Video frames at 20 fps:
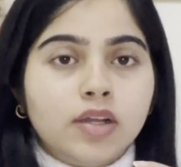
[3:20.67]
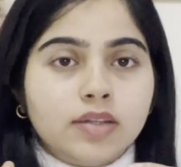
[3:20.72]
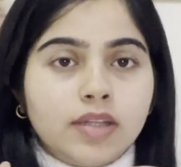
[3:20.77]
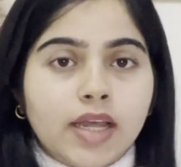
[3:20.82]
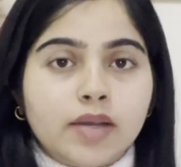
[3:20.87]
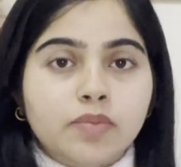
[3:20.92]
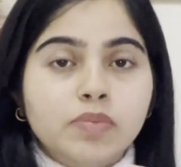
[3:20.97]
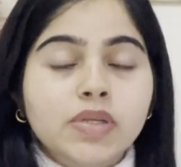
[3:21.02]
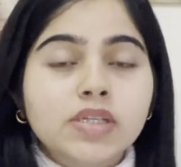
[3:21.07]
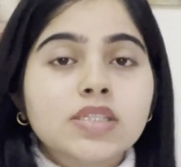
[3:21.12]

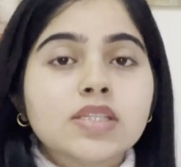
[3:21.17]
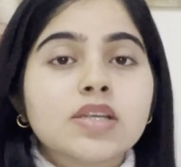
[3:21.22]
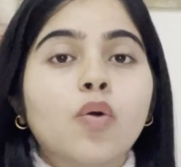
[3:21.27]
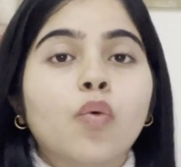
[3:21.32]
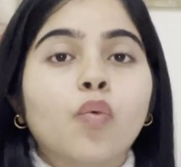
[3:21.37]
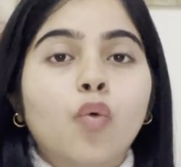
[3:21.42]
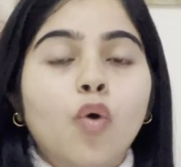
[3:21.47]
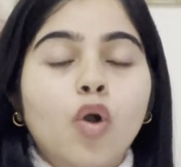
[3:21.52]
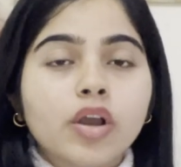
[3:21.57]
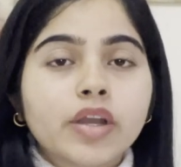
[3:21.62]
that means
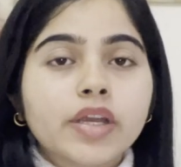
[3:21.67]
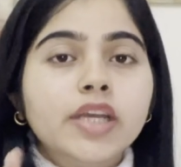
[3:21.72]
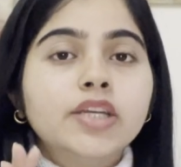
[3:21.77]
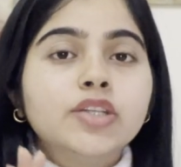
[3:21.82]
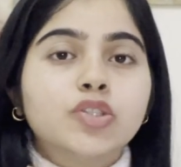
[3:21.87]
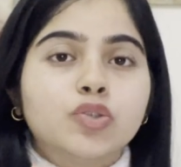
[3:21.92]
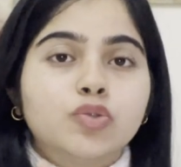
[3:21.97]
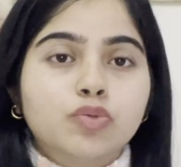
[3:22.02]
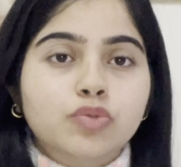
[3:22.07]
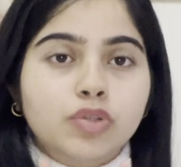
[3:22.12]

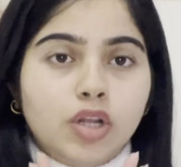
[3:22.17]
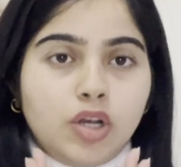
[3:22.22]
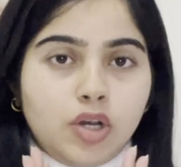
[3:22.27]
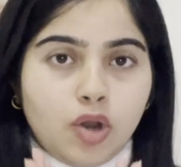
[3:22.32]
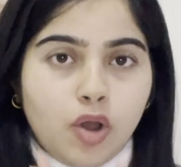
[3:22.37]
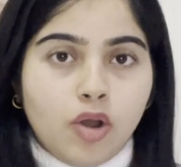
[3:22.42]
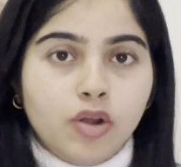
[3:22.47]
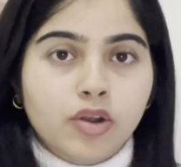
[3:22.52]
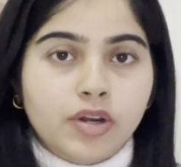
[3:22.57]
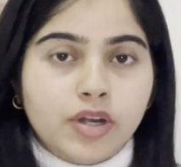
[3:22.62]
walking through the
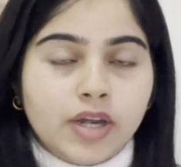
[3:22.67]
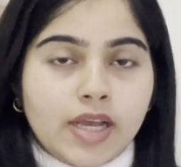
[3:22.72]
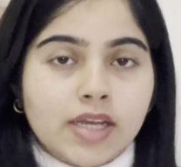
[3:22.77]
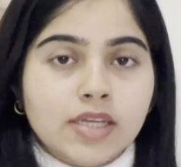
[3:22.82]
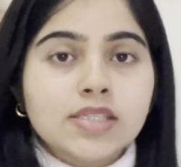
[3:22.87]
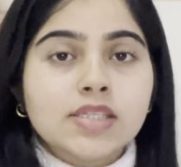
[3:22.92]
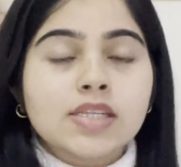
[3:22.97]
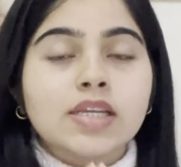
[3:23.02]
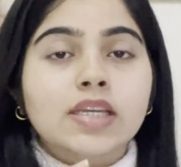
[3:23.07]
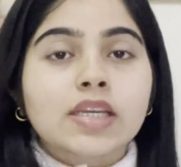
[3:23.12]
long
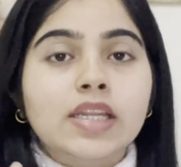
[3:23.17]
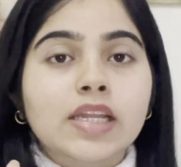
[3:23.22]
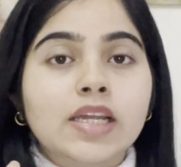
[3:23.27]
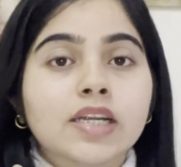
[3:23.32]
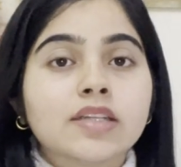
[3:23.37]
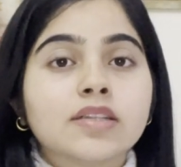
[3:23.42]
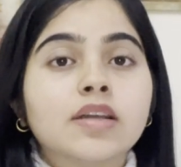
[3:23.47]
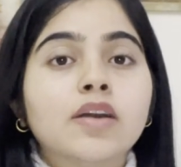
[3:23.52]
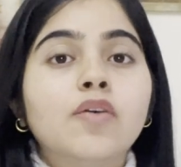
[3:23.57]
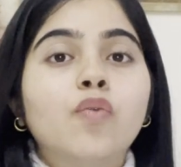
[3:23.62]
grass
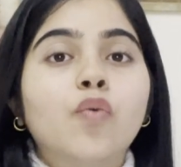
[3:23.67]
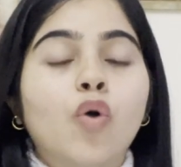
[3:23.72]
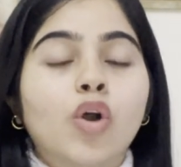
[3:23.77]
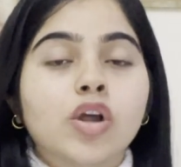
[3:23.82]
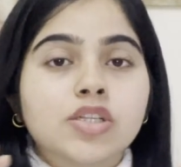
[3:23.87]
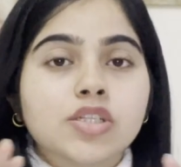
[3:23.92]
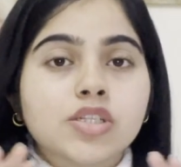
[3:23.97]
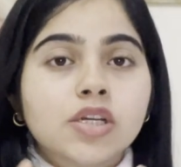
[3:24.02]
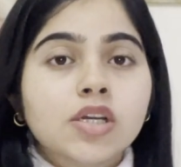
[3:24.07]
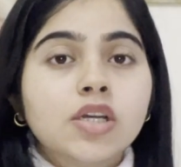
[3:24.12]
near the
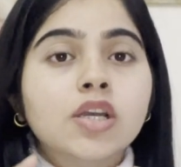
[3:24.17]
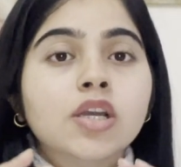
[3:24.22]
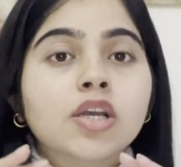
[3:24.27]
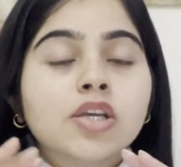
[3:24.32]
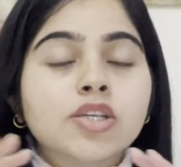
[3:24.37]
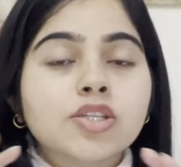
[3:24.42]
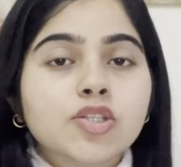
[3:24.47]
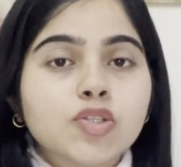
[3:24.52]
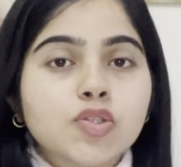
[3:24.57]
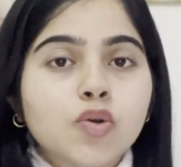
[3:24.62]
water
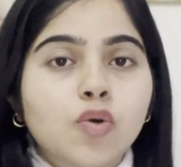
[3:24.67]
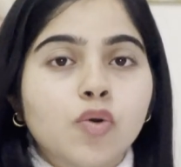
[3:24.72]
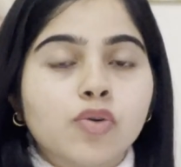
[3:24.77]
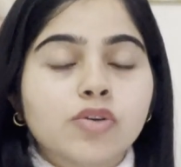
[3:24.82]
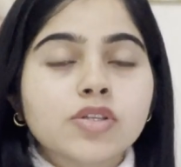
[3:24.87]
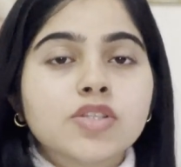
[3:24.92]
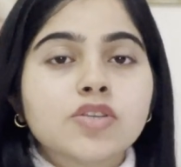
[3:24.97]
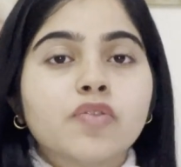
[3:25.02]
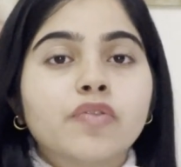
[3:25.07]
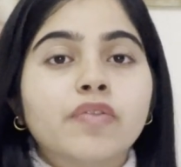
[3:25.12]

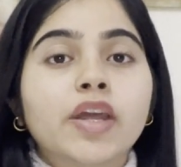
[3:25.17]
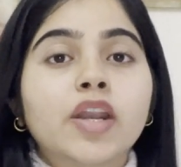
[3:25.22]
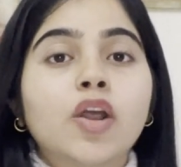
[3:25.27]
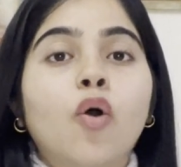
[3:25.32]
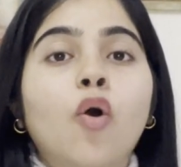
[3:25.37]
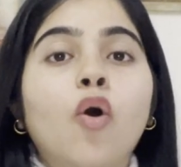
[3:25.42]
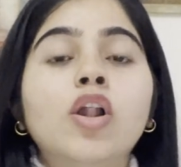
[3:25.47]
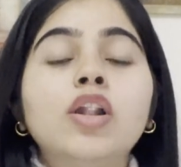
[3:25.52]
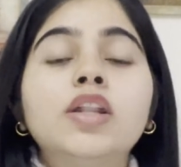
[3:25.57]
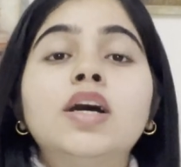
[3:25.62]
source where
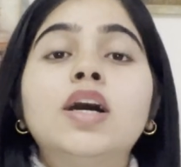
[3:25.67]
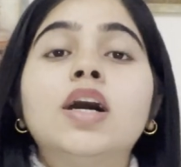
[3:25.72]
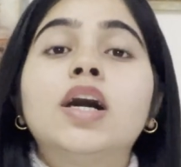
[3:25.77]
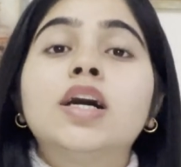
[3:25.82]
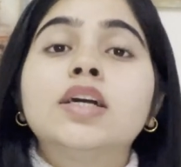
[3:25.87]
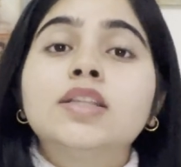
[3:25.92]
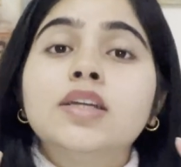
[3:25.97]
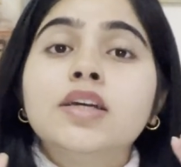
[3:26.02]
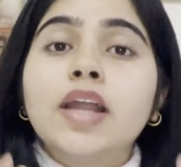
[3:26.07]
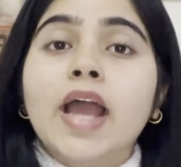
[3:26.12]
all the
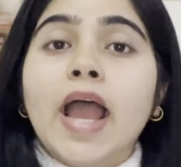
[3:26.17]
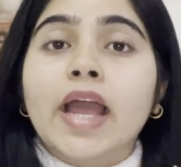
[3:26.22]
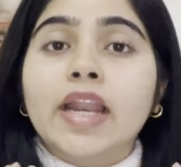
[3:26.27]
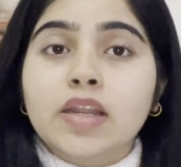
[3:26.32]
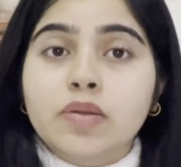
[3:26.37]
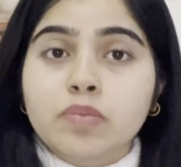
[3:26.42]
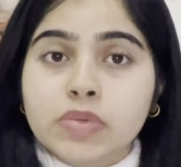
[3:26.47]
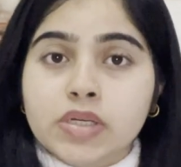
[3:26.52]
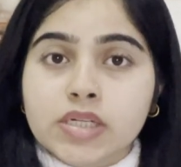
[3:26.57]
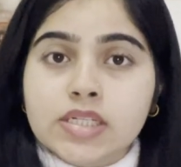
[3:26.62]
other
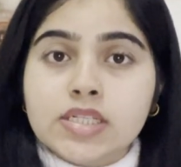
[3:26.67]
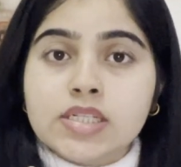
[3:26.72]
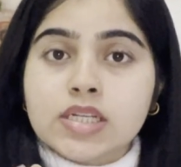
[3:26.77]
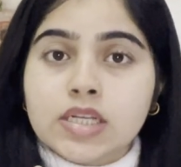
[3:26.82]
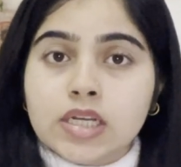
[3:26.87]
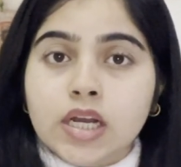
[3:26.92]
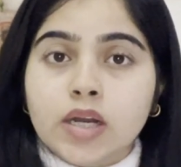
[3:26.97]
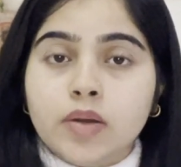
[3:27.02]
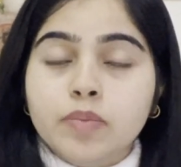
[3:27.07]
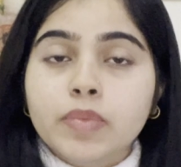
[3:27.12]
animals
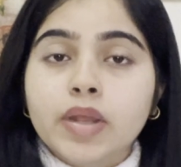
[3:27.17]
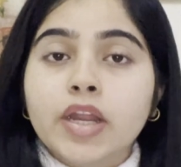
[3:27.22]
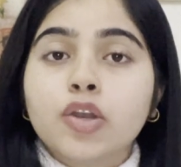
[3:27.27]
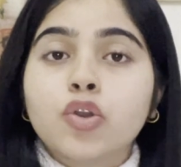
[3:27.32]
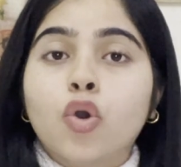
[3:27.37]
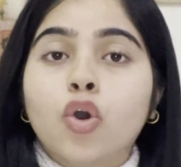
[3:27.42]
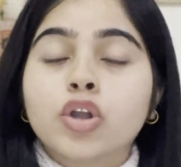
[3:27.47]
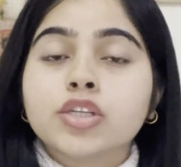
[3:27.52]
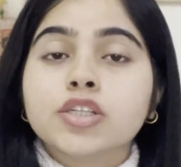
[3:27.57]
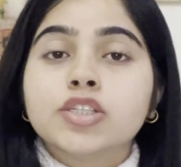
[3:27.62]
come
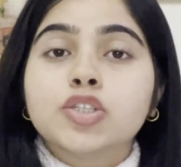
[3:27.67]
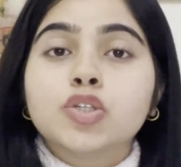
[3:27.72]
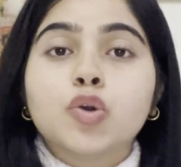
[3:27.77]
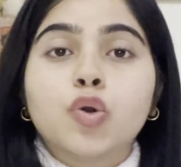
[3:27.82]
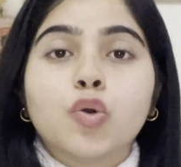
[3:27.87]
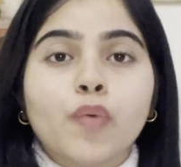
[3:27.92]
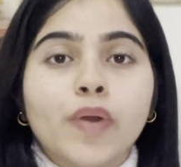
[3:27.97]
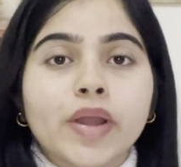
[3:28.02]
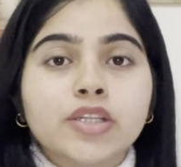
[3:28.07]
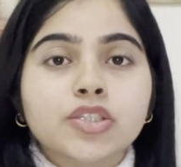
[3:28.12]
in order to
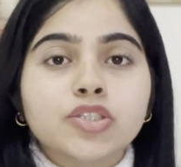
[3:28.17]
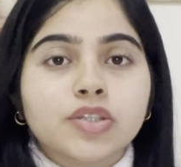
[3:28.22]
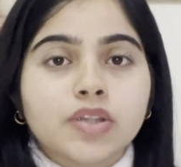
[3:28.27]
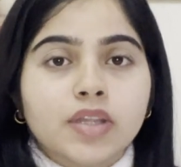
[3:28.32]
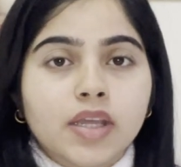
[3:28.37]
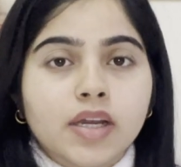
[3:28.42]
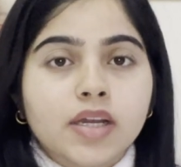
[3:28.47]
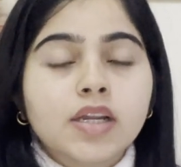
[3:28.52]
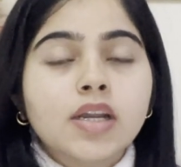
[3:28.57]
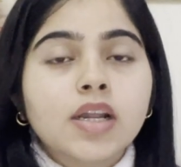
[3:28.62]
quench
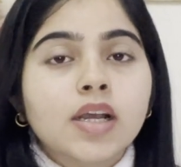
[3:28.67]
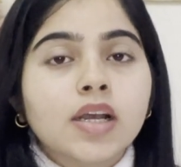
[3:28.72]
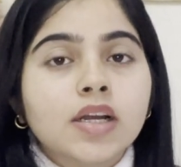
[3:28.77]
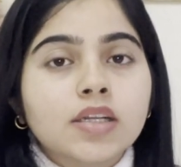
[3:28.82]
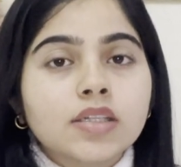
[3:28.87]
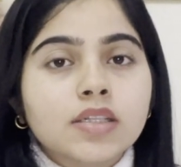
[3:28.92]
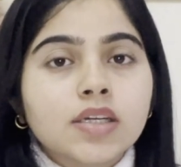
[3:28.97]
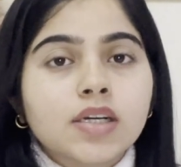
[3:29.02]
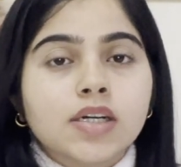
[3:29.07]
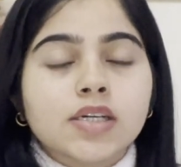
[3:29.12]
their
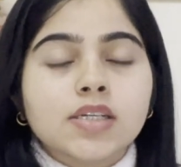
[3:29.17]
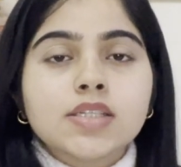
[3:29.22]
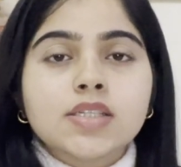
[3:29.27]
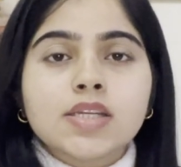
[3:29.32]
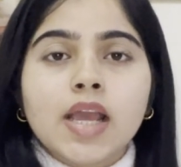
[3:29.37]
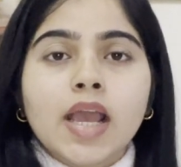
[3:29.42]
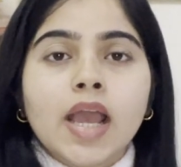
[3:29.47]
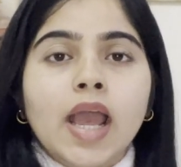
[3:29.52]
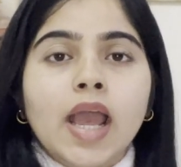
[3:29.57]
thirst.